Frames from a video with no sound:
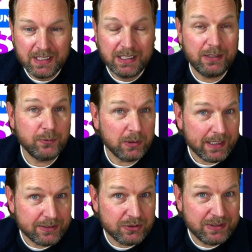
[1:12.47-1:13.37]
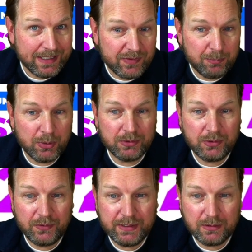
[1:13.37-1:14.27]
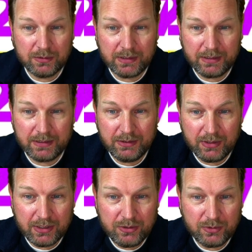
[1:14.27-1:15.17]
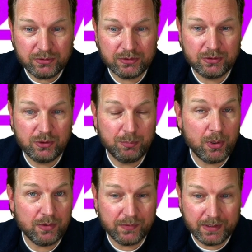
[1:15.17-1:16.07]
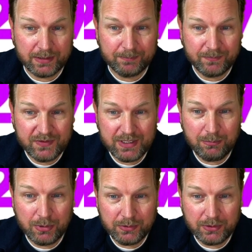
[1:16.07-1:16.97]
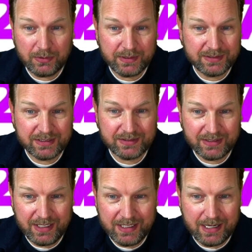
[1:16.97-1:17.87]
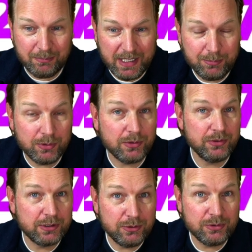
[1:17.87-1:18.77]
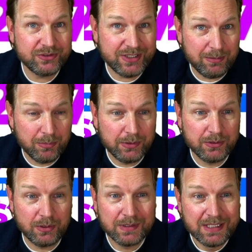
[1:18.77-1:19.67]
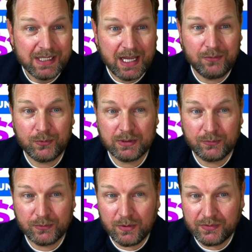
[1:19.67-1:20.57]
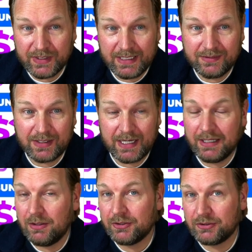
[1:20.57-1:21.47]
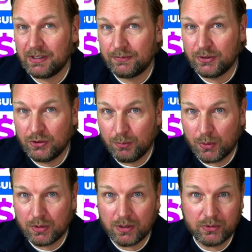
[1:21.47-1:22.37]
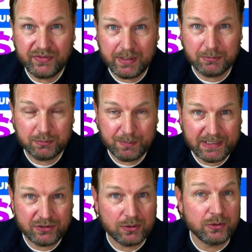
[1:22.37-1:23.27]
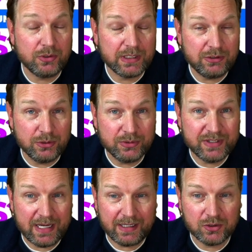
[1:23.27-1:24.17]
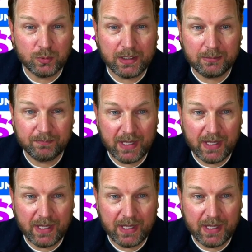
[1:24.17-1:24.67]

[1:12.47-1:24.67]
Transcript: If you like to get the bundle deal, you can use coupon Tim Bundle. It says AI May Bundle. You can use Tim Bundle. And for the front end, I also have a coupon code Tim Special. You can use that as well.